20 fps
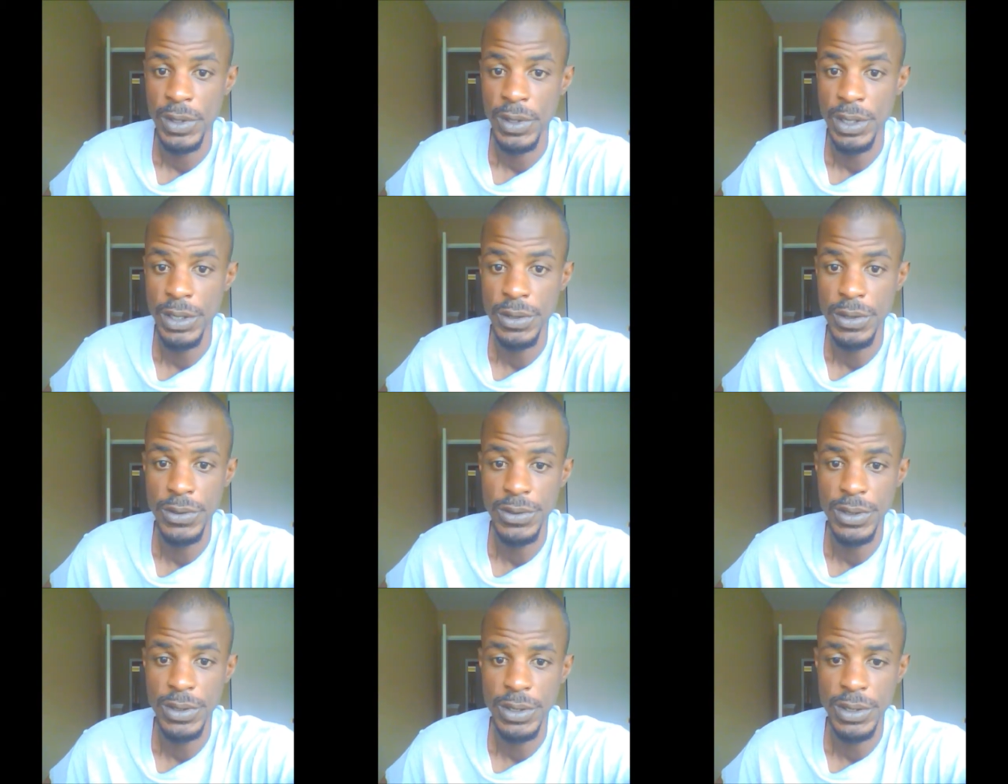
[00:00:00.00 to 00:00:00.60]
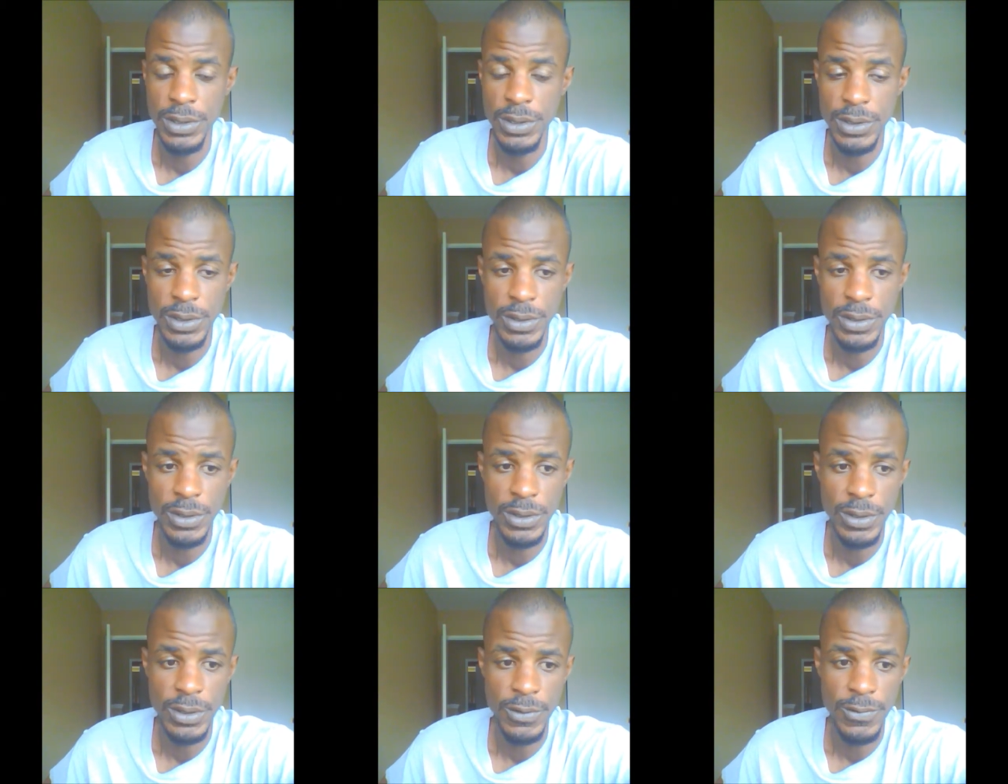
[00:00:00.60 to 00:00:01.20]
hears things in
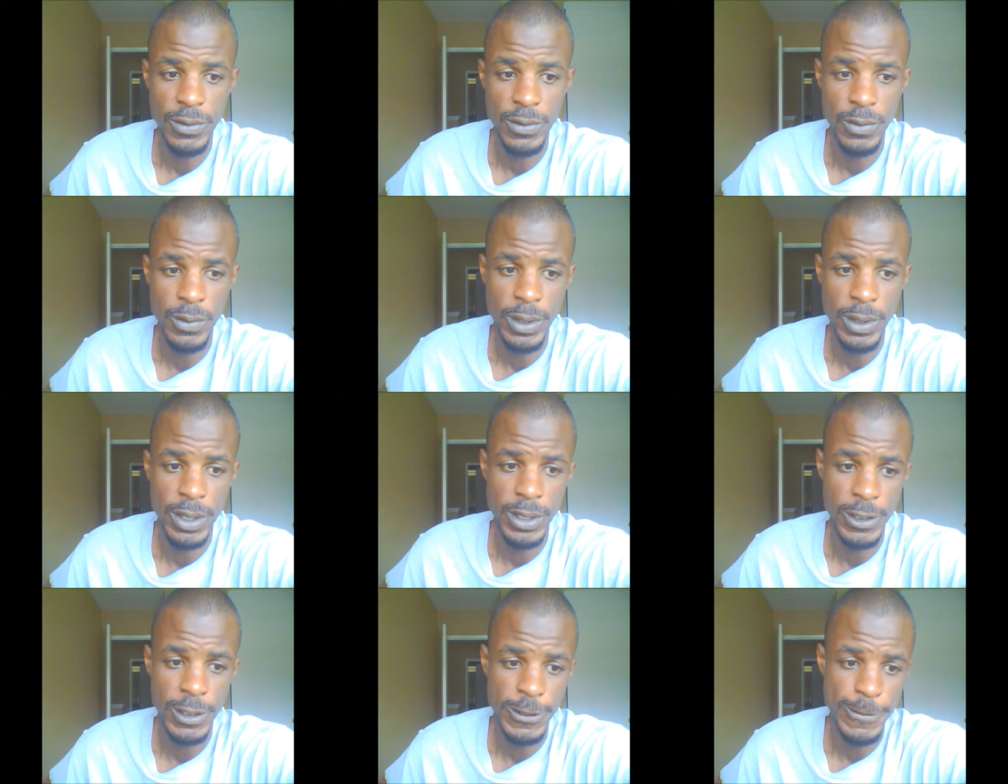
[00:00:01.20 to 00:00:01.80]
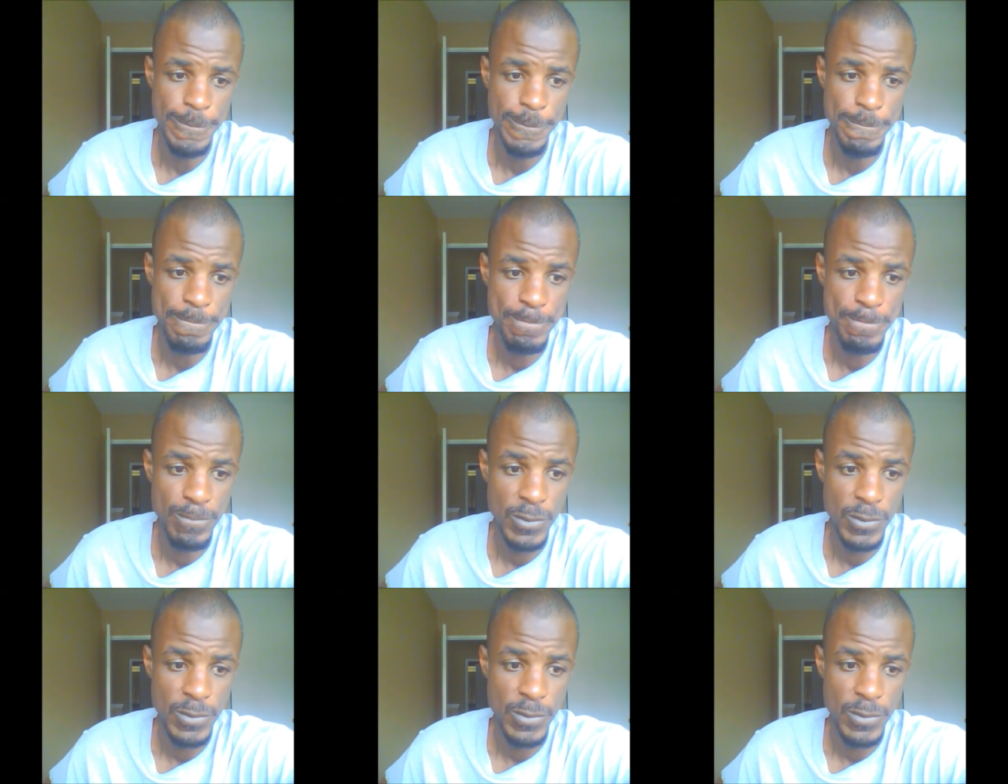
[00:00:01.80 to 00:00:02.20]
a different way, and